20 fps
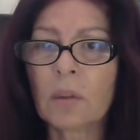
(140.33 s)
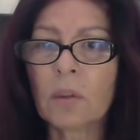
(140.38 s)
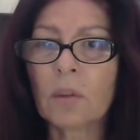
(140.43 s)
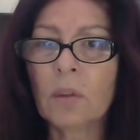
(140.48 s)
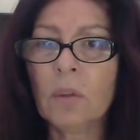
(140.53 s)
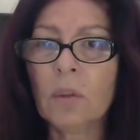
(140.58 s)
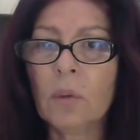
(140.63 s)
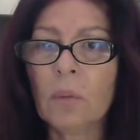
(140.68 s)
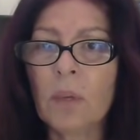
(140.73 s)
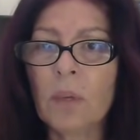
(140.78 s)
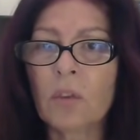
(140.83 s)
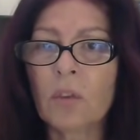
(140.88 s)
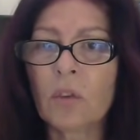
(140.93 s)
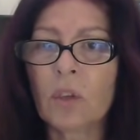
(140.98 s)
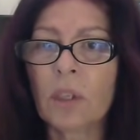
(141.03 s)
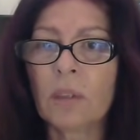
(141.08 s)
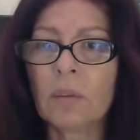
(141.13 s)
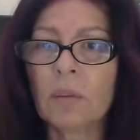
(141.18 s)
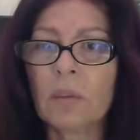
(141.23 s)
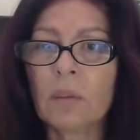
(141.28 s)
There's no wrench
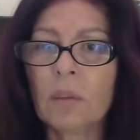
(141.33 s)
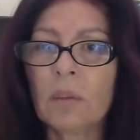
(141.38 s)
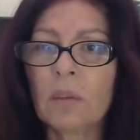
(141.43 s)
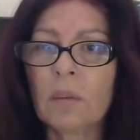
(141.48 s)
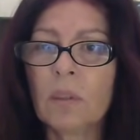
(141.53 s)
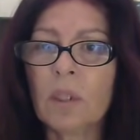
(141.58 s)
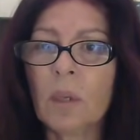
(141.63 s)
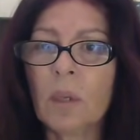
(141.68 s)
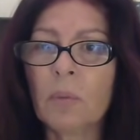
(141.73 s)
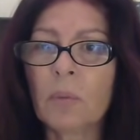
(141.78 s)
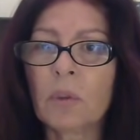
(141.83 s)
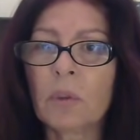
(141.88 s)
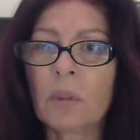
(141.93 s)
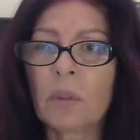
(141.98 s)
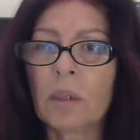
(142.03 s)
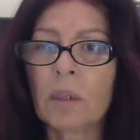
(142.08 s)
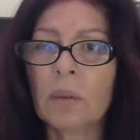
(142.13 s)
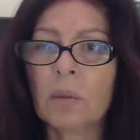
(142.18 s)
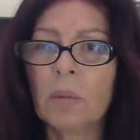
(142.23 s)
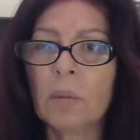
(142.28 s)
on the Empress
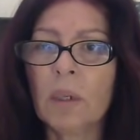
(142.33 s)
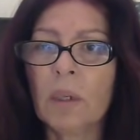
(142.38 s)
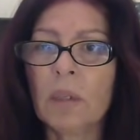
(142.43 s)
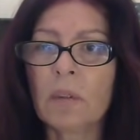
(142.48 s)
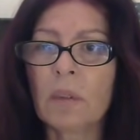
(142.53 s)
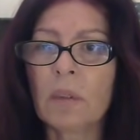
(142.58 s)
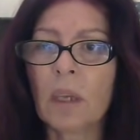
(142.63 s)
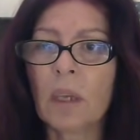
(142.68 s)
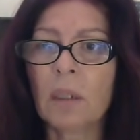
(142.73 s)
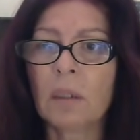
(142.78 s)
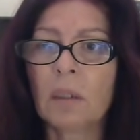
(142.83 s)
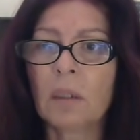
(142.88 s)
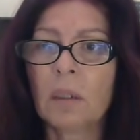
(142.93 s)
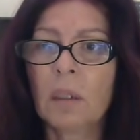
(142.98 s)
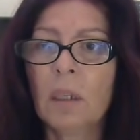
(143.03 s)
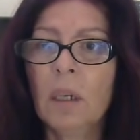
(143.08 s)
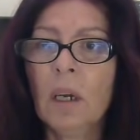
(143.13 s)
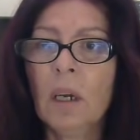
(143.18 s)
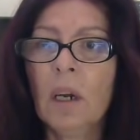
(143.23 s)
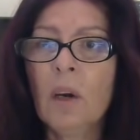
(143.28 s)
here. Why is that?
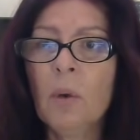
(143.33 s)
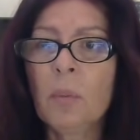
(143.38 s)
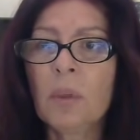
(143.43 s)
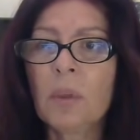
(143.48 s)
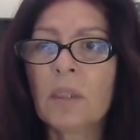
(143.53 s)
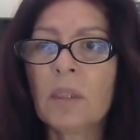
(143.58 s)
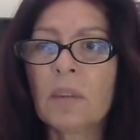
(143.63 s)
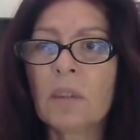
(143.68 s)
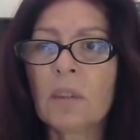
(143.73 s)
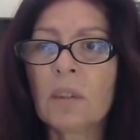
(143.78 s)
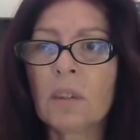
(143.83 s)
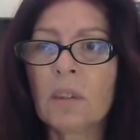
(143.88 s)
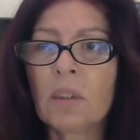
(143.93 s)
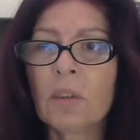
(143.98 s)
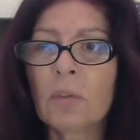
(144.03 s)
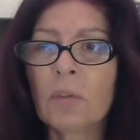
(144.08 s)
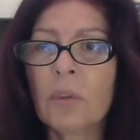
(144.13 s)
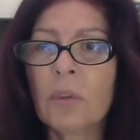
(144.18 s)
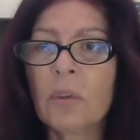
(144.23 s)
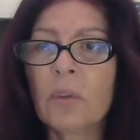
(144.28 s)
Oh, because this is
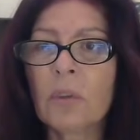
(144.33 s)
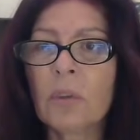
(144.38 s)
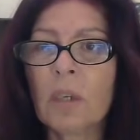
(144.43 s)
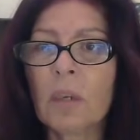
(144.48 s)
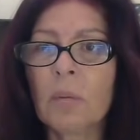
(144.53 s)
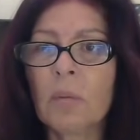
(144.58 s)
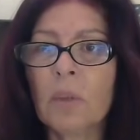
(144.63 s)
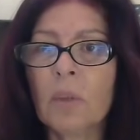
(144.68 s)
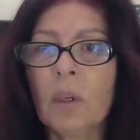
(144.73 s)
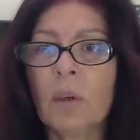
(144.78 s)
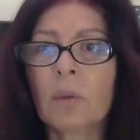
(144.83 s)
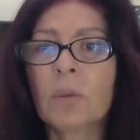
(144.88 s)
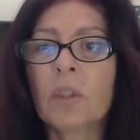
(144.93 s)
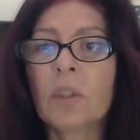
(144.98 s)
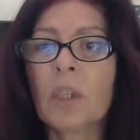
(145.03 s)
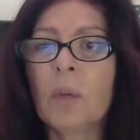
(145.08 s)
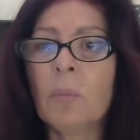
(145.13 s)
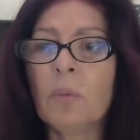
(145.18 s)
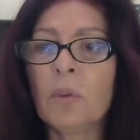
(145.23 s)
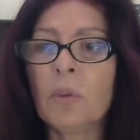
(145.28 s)
the first time. No, the
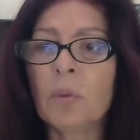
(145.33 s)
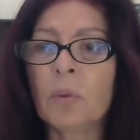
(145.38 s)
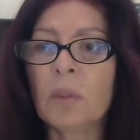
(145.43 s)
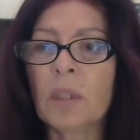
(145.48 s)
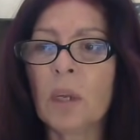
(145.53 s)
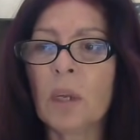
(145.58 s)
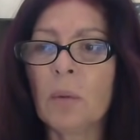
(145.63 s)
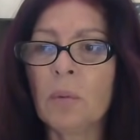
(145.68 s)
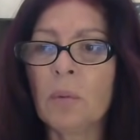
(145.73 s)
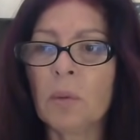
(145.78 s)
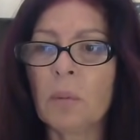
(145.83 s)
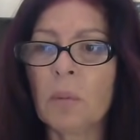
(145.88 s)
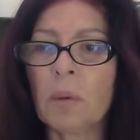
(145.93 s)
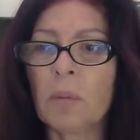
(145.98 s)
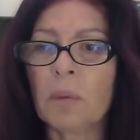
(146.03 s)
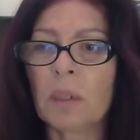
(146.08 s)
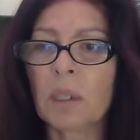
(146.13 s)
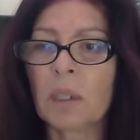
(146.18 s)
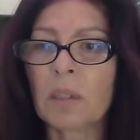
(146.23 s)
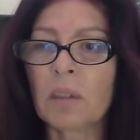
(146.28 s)
Empress was not with me
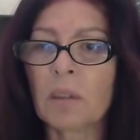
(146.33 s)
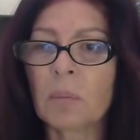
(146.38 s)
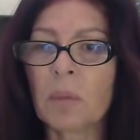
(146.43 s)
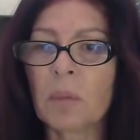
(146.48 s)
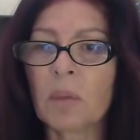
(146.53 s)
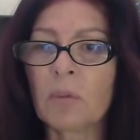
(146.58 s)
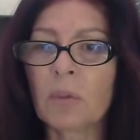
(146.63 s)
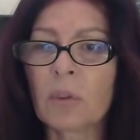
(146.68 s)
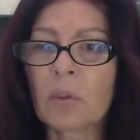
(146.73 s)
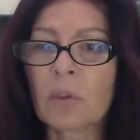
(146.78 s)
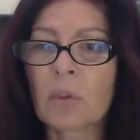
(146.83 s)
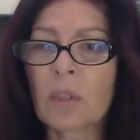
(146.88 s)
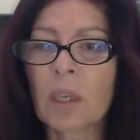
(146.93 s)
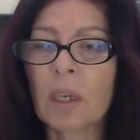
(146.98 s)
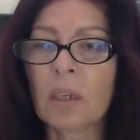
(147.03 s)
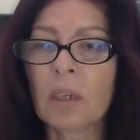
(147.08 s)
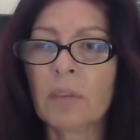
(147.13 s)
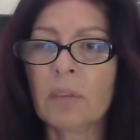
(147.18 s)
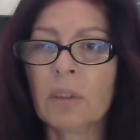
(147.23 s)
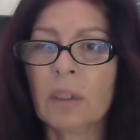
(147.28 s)
when I did my first
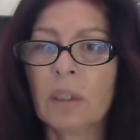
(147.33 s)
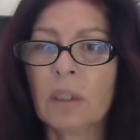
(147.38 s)
live.